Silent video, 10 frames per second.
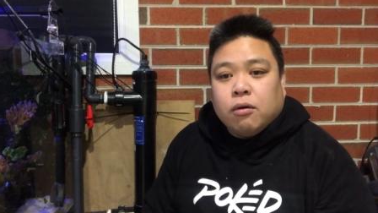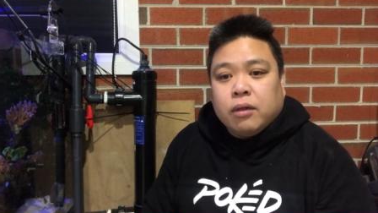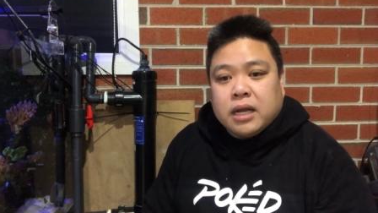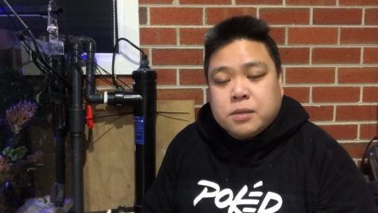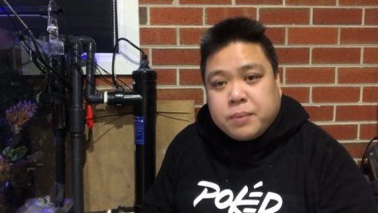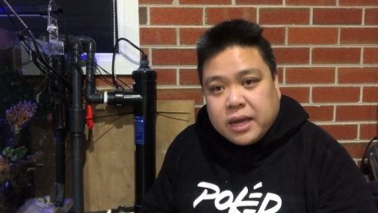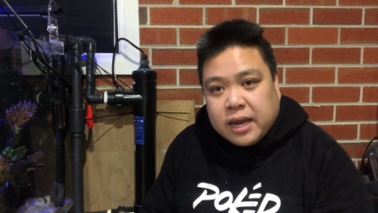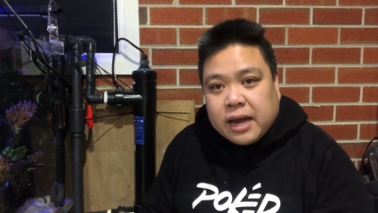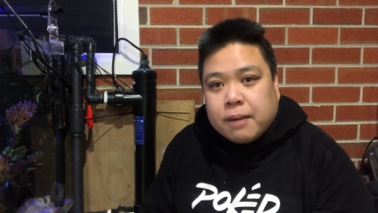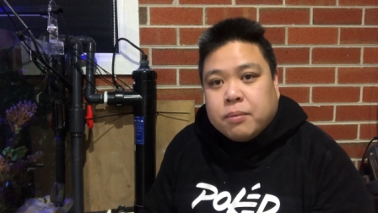or that's
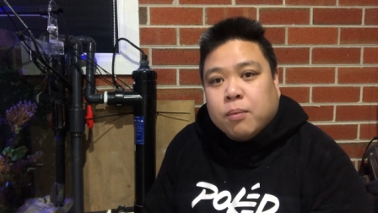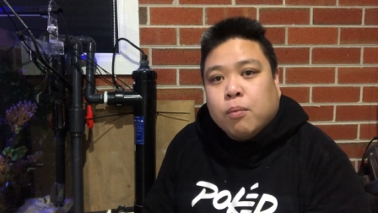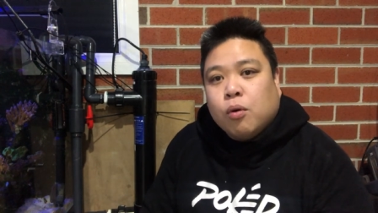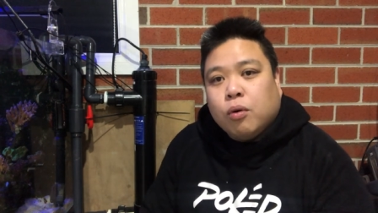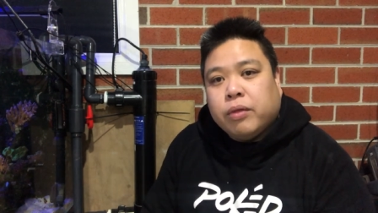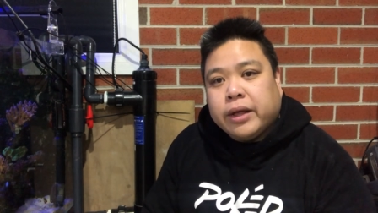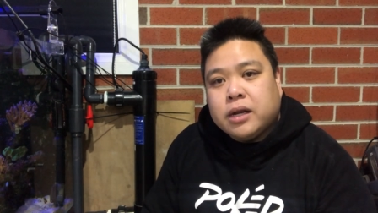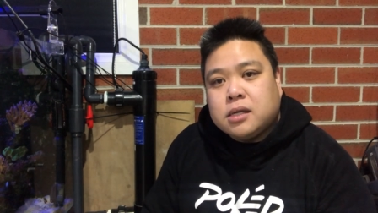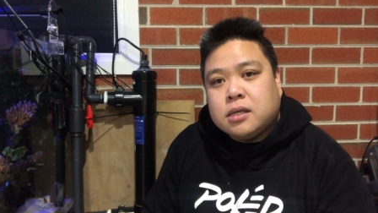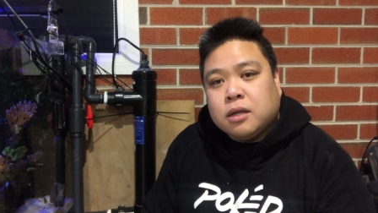picking up, the more that
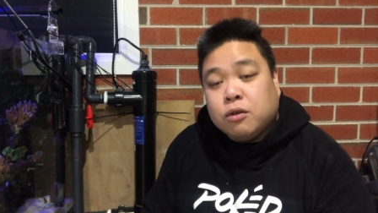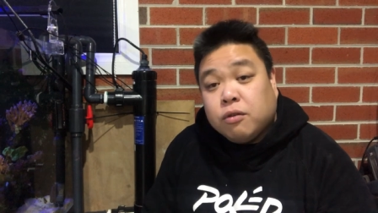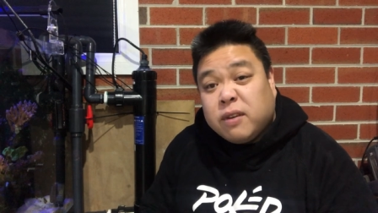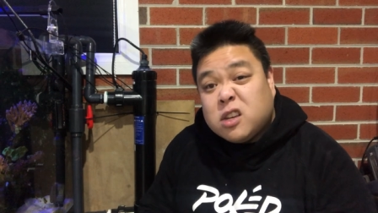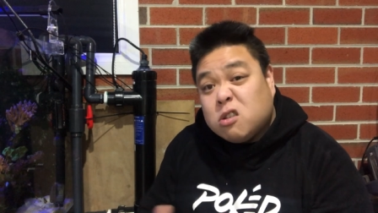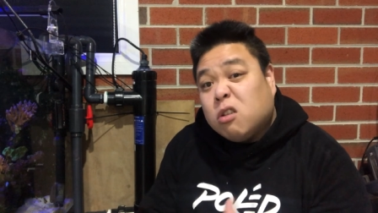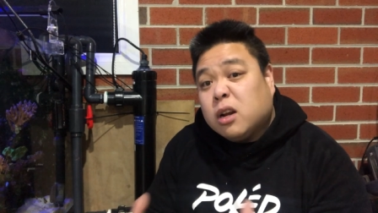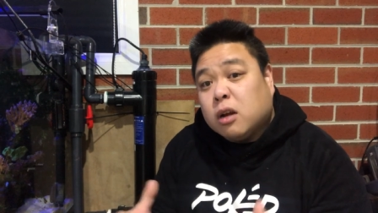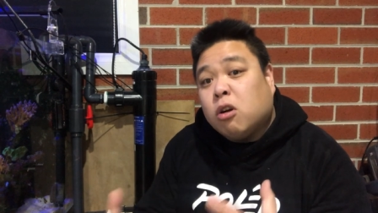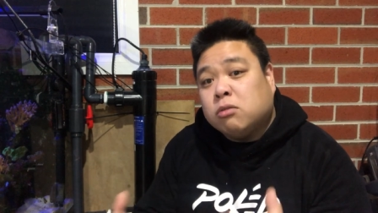the UV's not
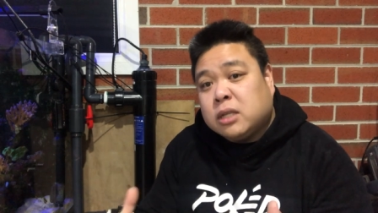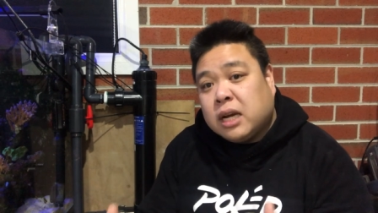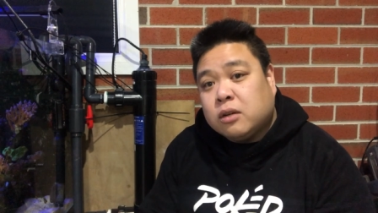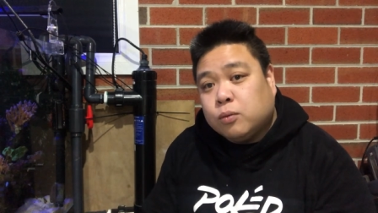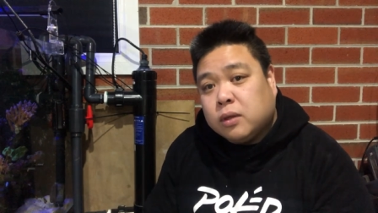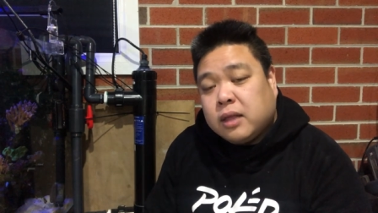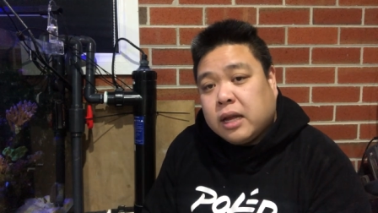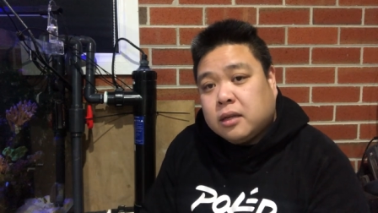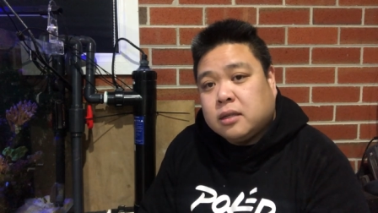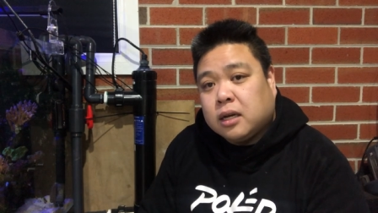going to contact with
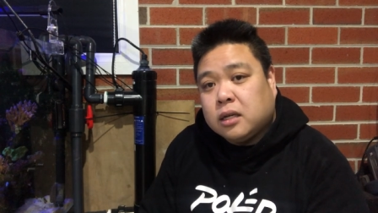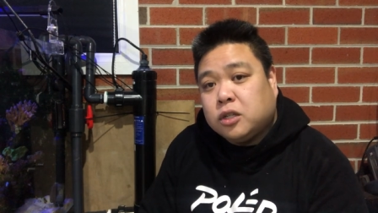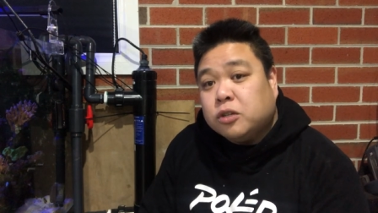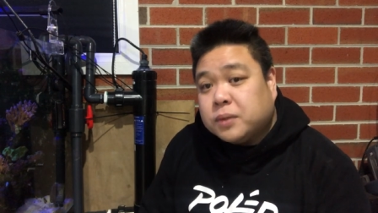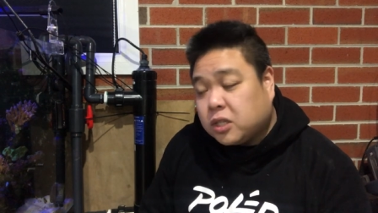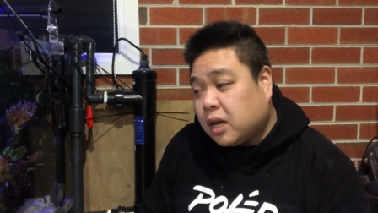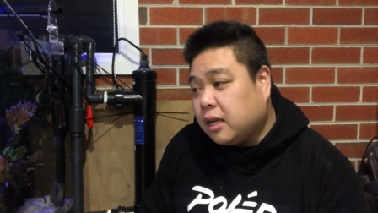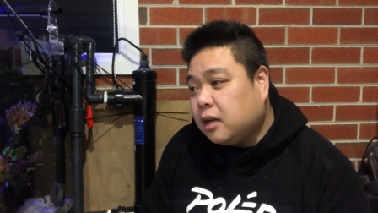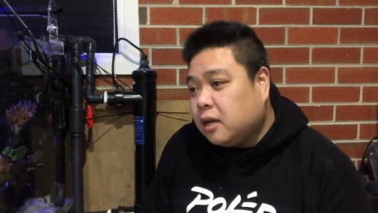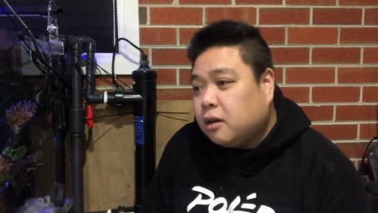that
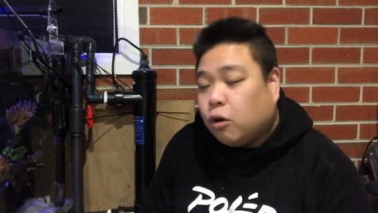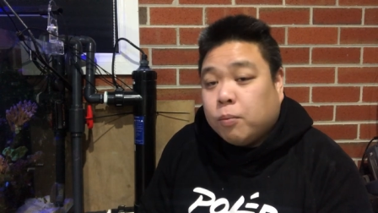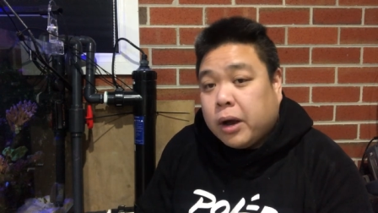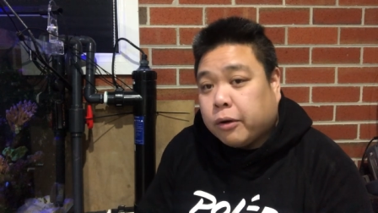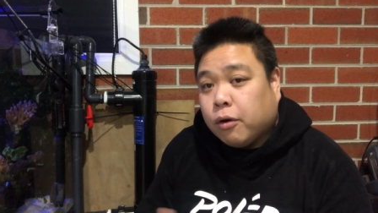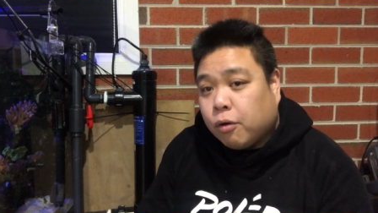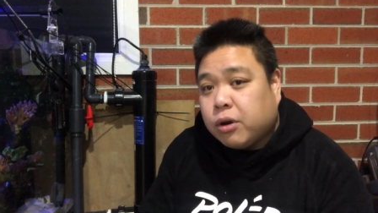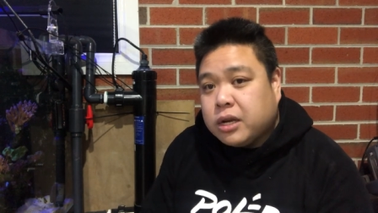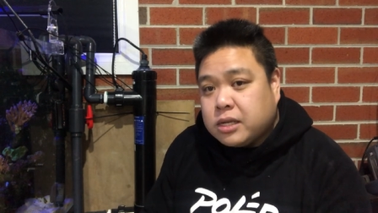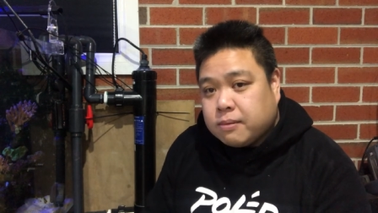germicide or
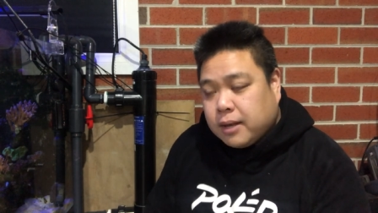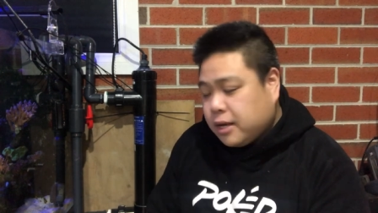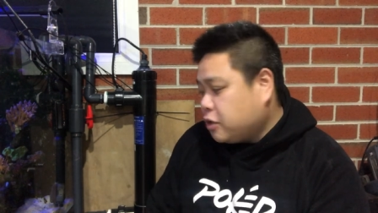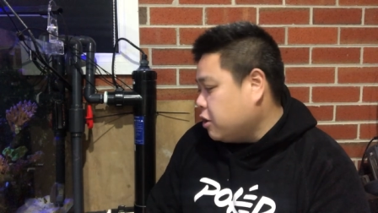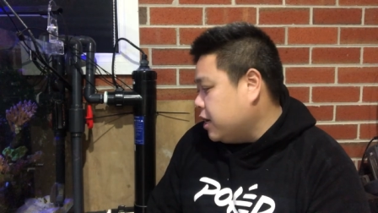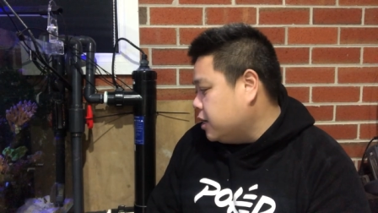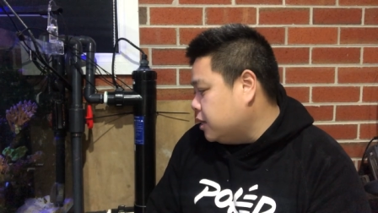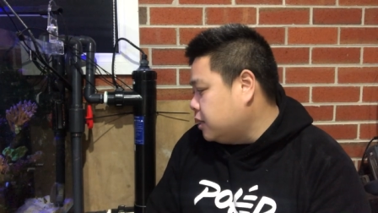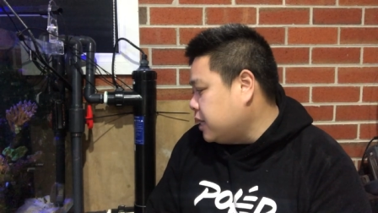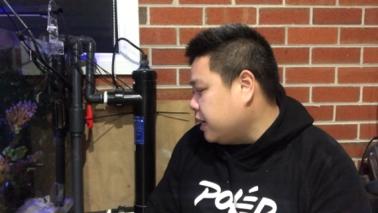microorganism that you're trying
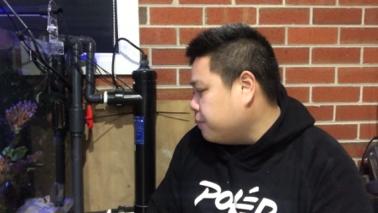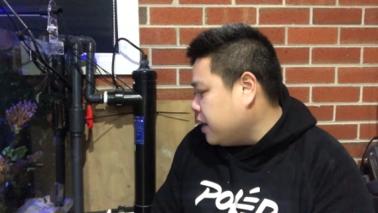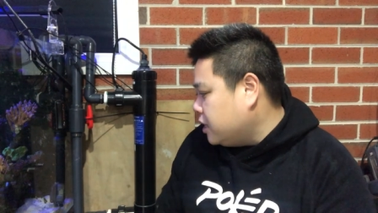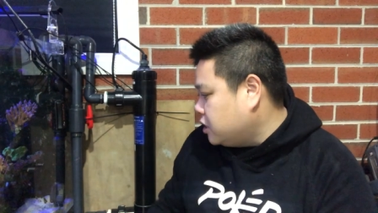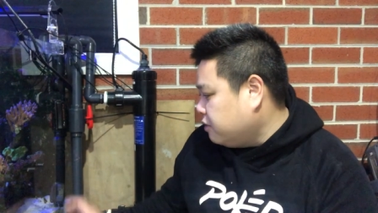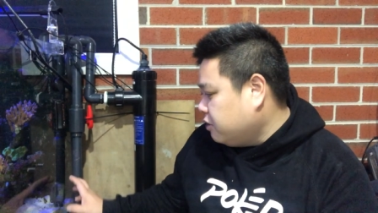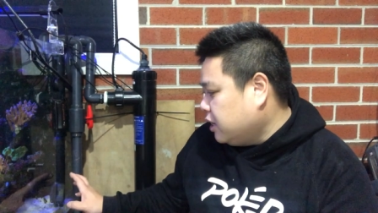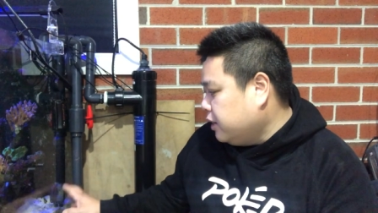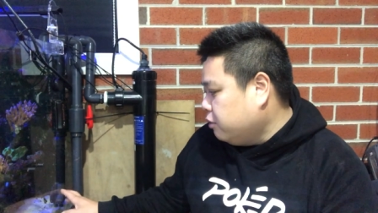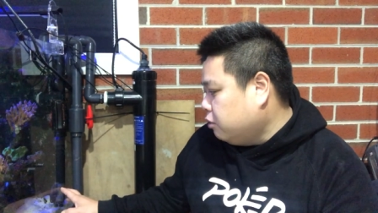to take apart. So I've got
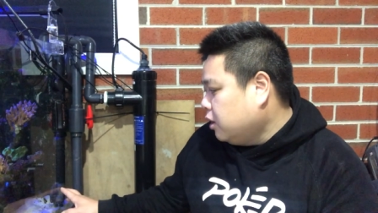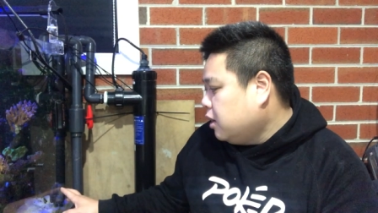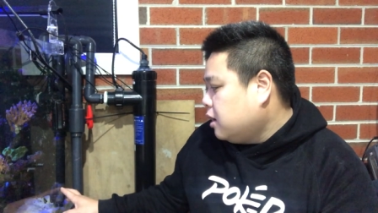a little